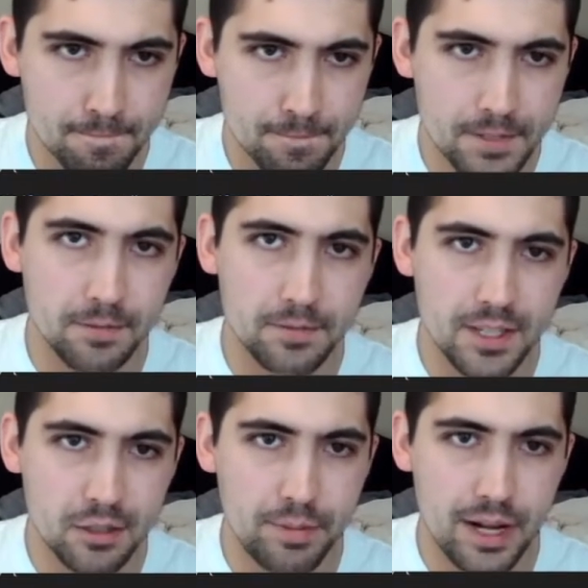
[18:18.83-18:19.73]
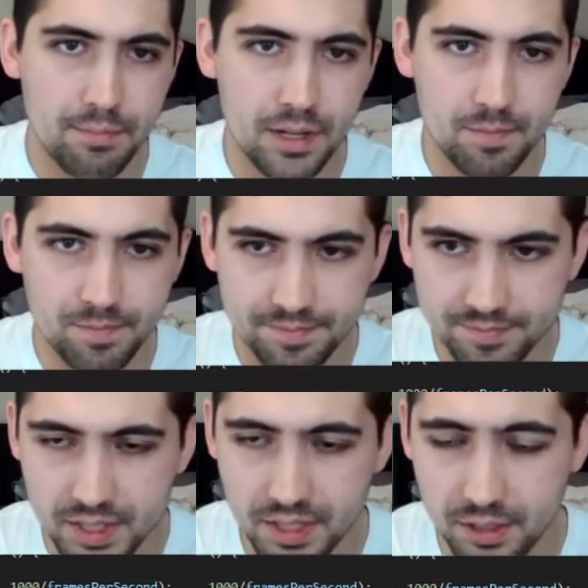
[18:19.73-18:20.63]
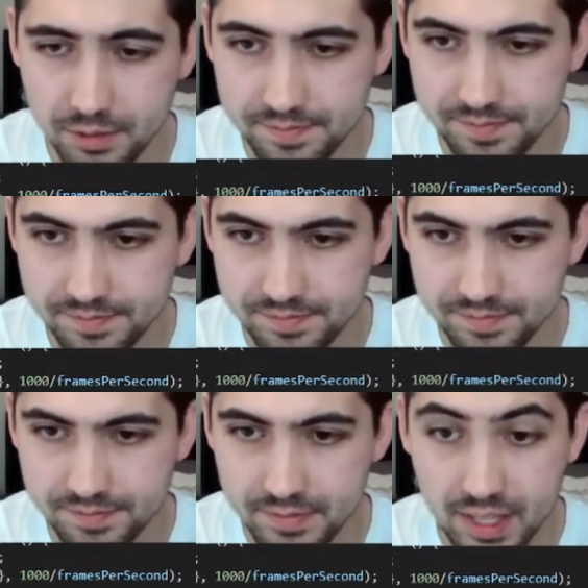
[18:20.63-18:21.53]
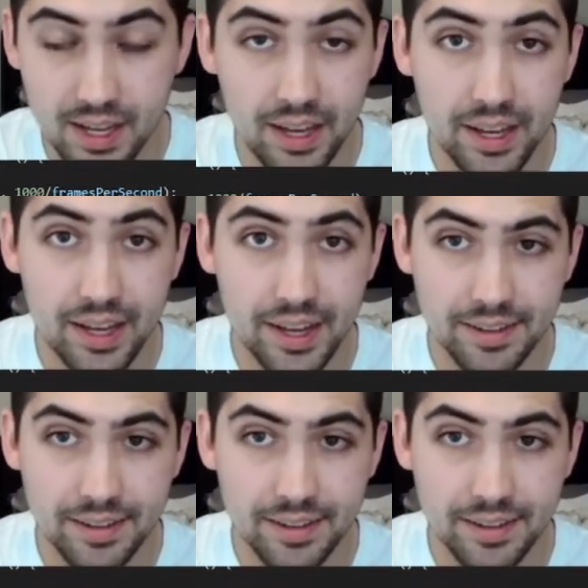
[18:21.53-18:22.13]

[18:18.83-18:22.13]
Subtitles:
this will pop up. So, hey.